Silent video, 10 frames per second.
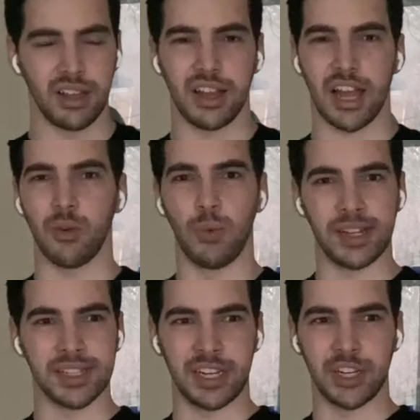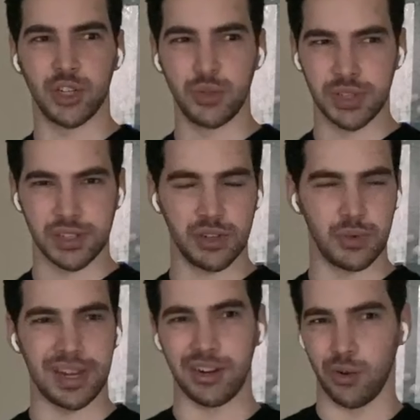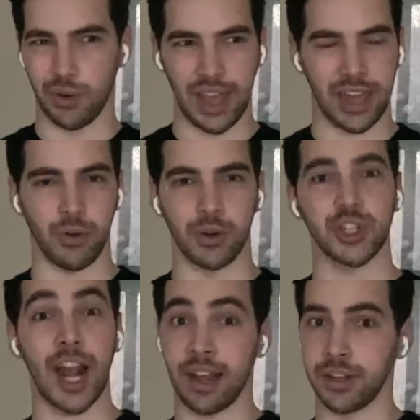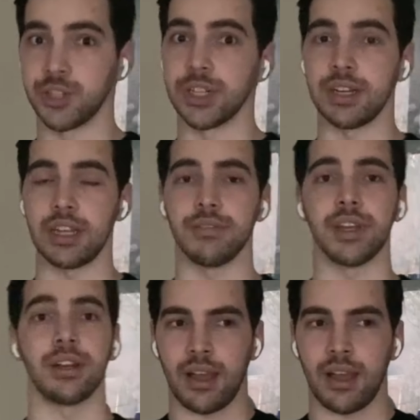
kind of ways that he chooses to ignore that or challenge it even.